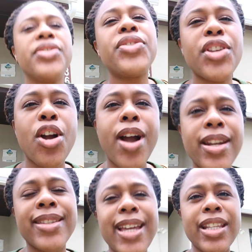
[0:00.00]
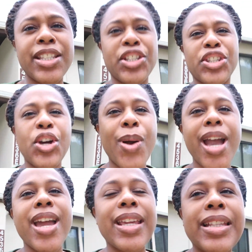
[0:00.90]
So I decided to just go
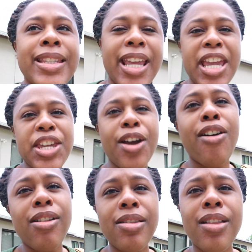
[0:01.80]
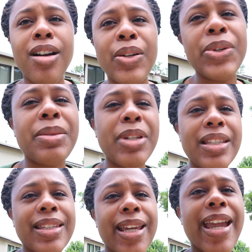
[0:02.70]
ahead and take y'all along with me
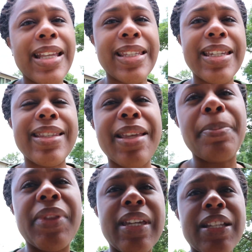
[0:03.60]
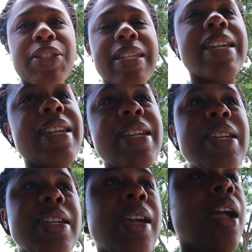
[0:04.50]
today to get something to
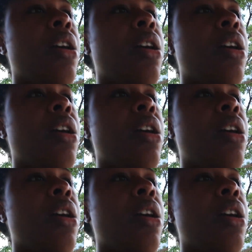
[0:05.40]
eat.